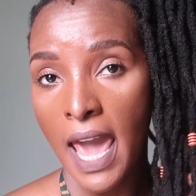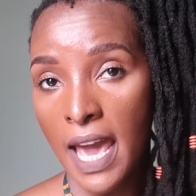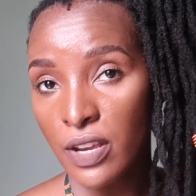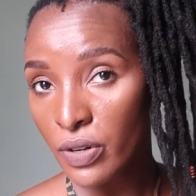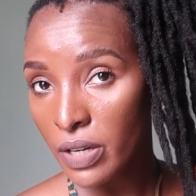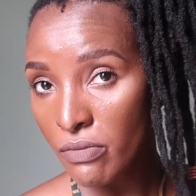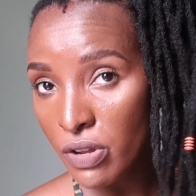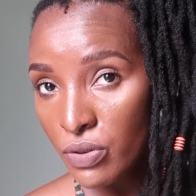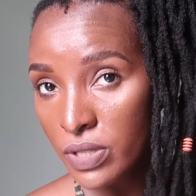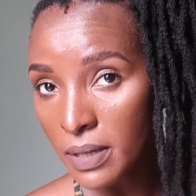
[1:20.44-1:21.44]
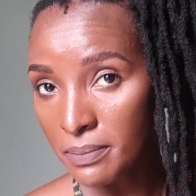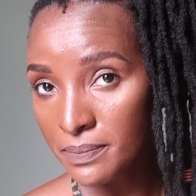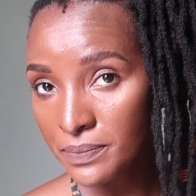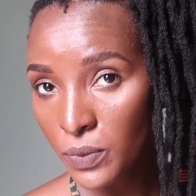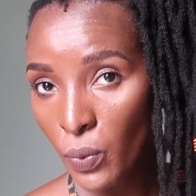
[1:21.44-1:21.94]
And you can reuse them
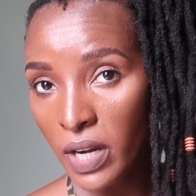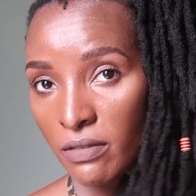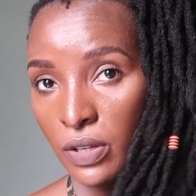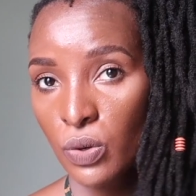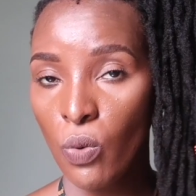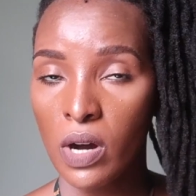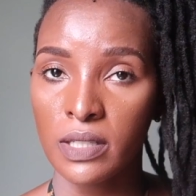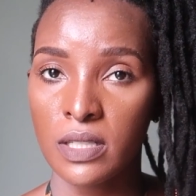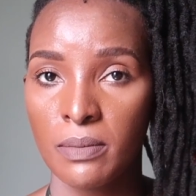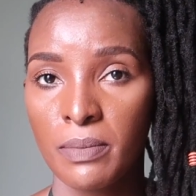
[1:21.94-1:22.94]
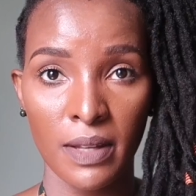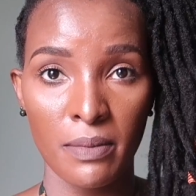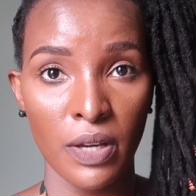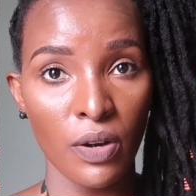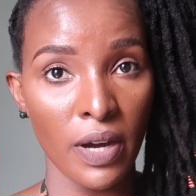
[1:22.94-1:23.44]
whenever you want. Let
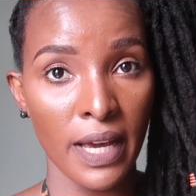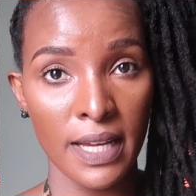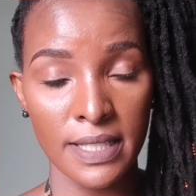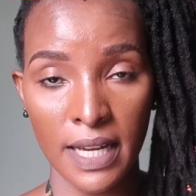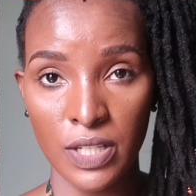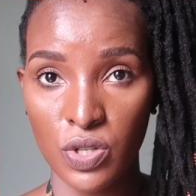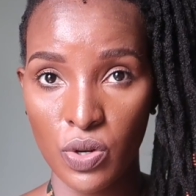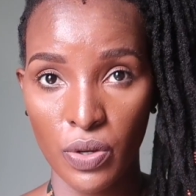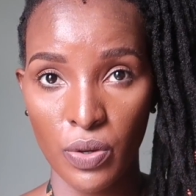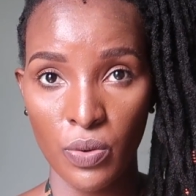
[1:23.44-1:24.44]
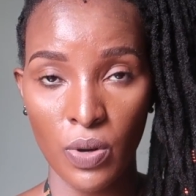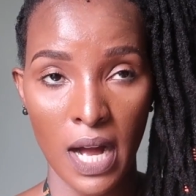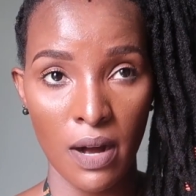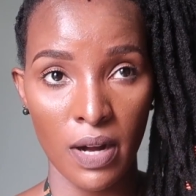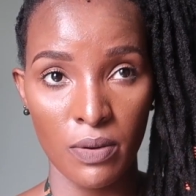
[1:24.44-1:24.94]
me go ahead and show you
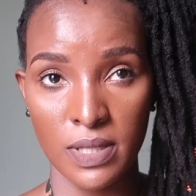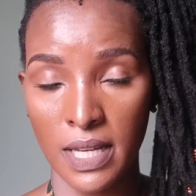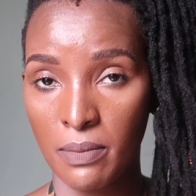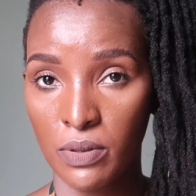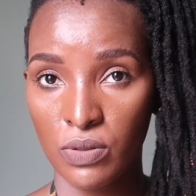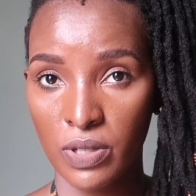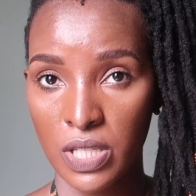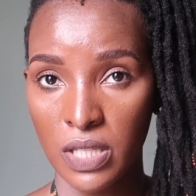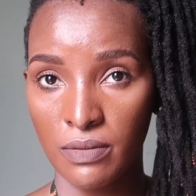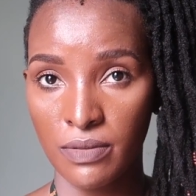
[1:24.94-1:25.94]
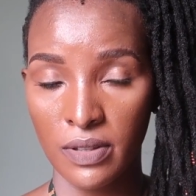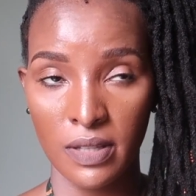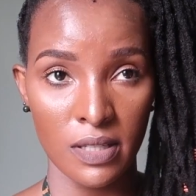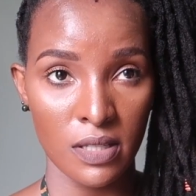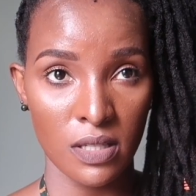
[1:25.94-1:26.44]
how I was able to achieve
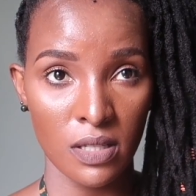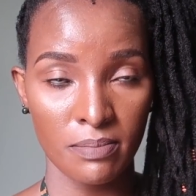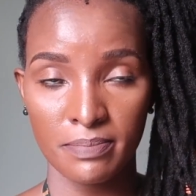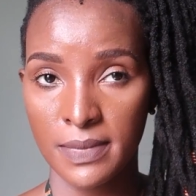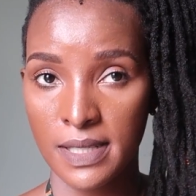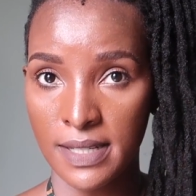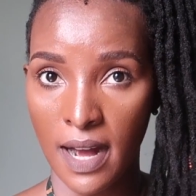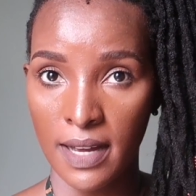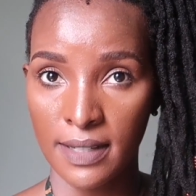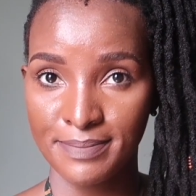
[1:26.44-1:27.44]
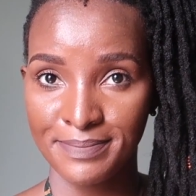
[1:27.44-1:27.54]
this style.